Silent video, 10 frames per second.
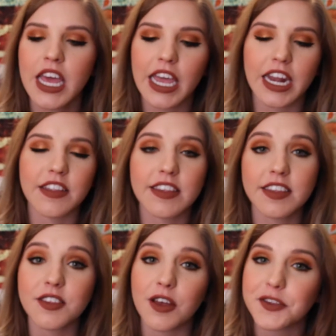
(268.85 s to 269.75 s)
And this
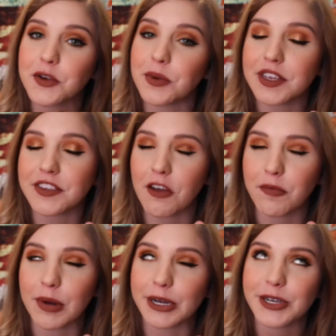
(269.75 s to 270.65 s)
is also a really soft
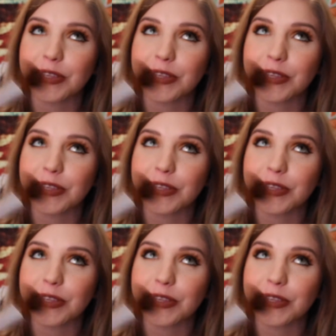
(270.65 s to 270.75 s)
brush,